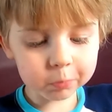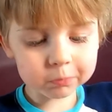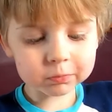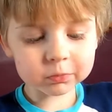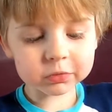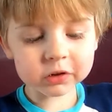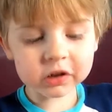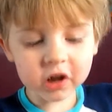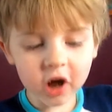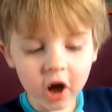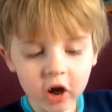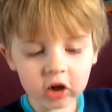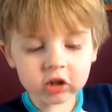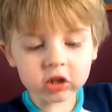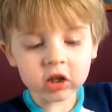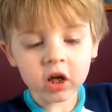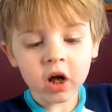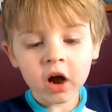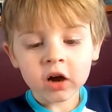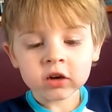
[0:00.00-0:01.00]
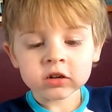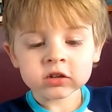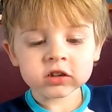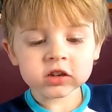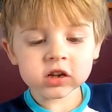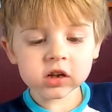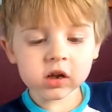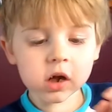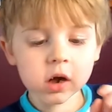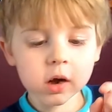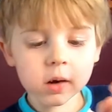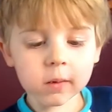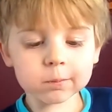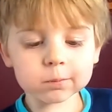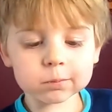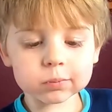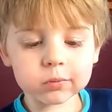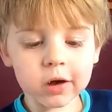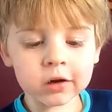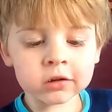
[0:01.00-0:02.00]
Because they have
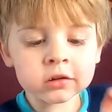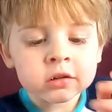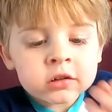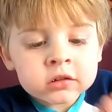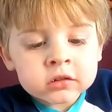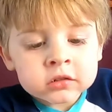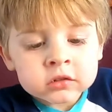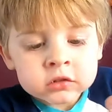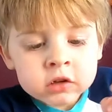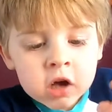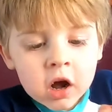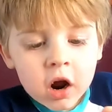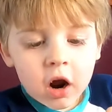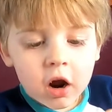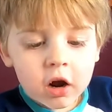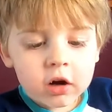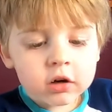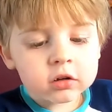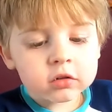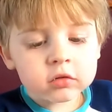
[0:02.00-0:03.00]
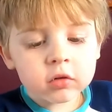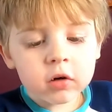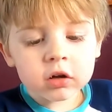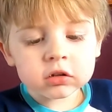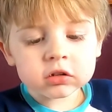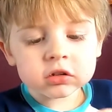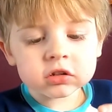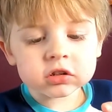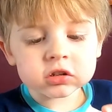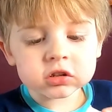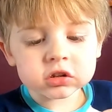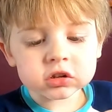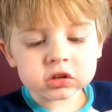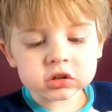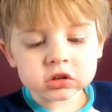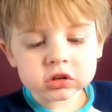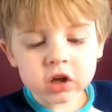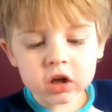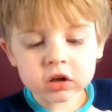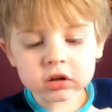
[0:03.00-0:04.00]
like a
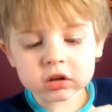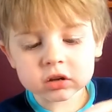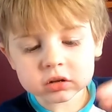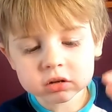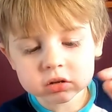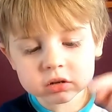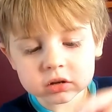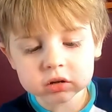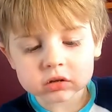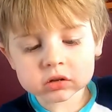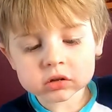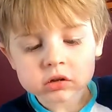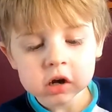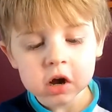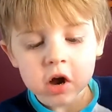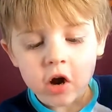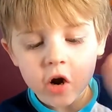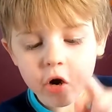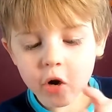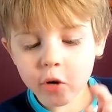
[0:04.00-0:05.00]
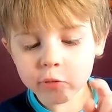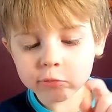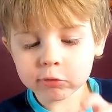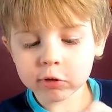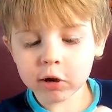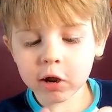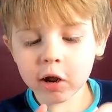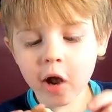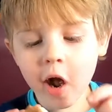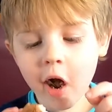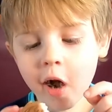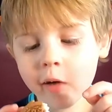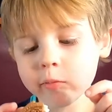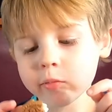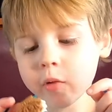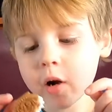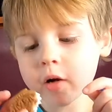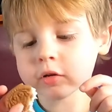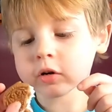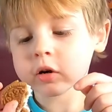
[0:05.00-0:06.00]
crunchy texture um, it have
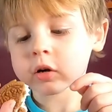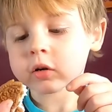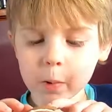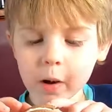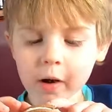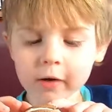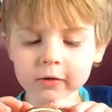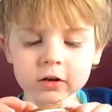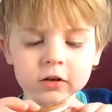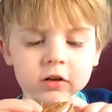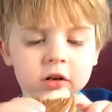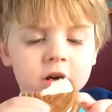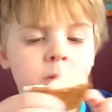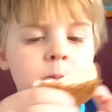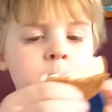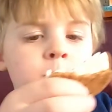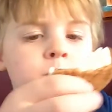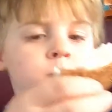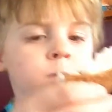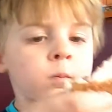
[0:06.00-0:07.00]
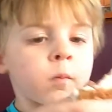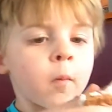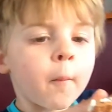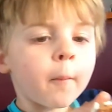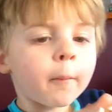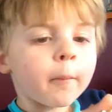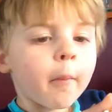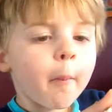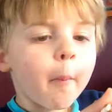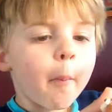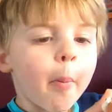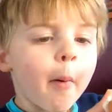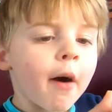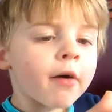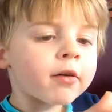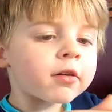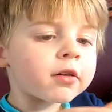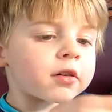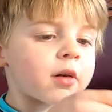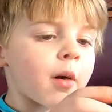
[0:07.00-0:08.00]
like pumpkin,
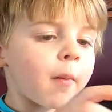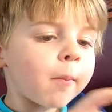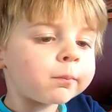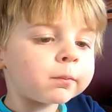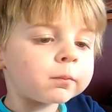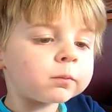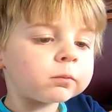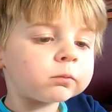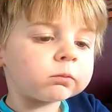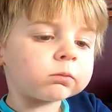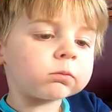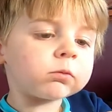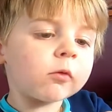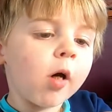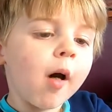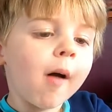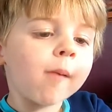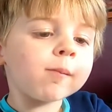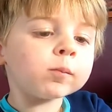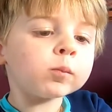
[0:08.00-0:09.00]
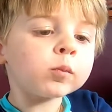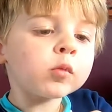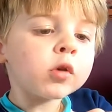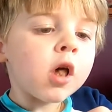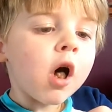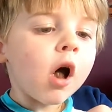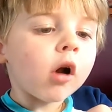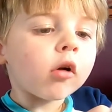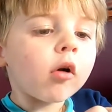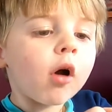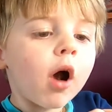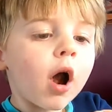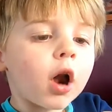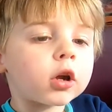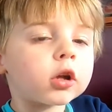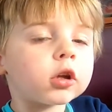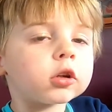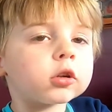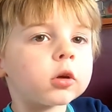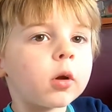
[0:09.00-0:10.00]
pumpkin um, crust.
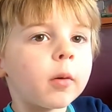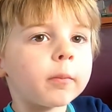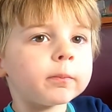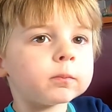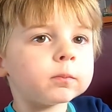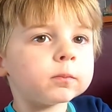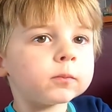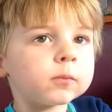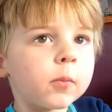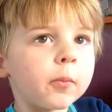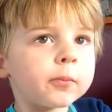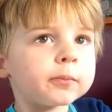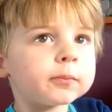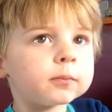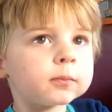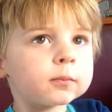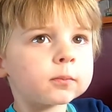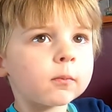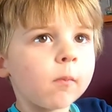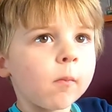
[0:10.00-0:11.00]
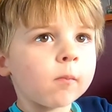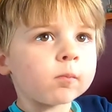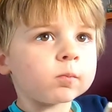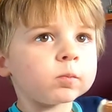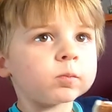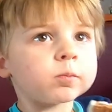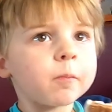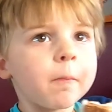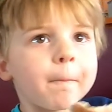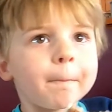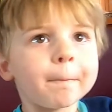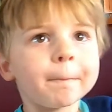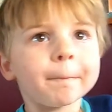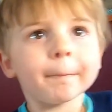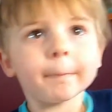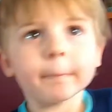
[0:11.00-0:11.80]
You think it's like a pumpkin pie